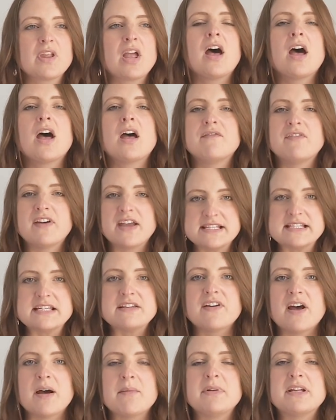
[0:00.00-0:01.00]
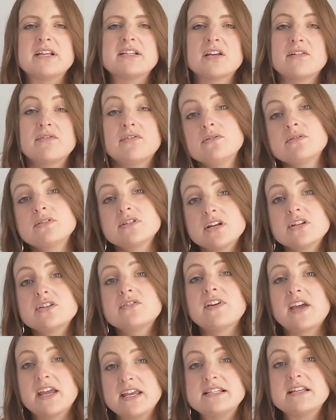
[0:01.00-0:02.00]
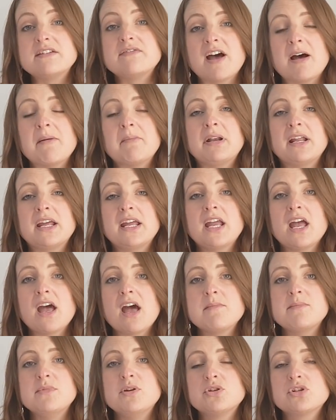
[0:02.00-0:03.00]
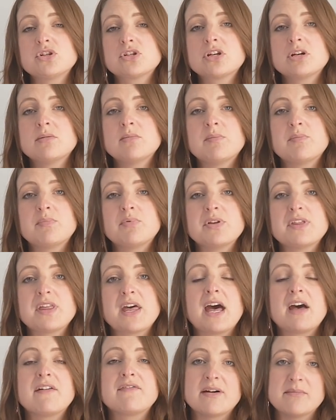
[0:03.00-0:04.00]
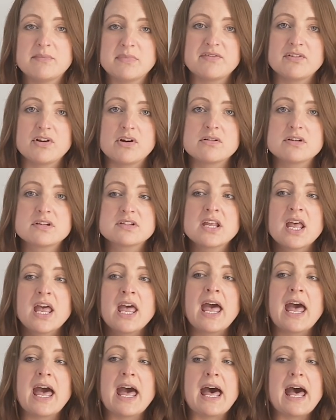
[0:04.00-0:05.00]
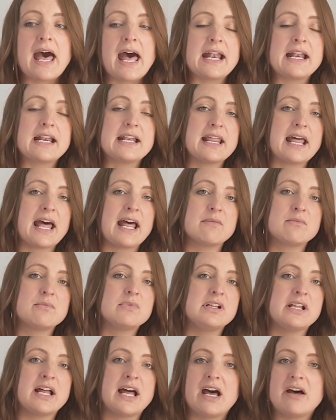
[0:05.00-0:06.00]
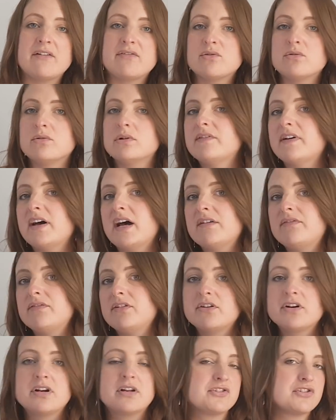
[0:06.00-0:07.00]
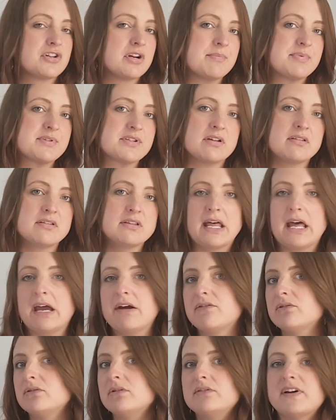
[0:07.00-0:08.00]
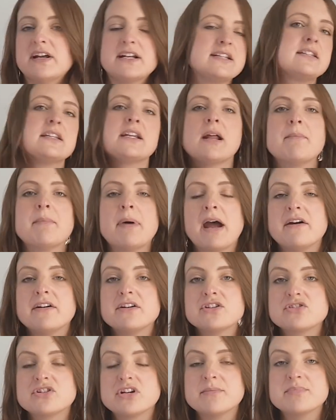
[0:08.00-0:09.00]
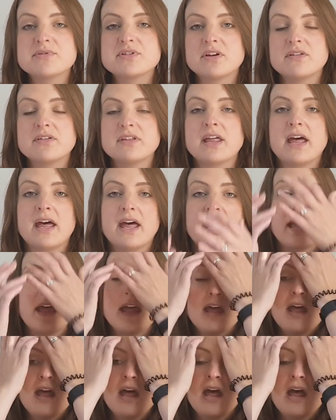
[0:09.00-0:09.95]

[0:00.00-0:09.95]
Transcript: Vasey family. So if you search Vasey family, you should come up with our family vlogs, and that will have all of our Florida trips on there and all of our Disneyland Paris trips on there.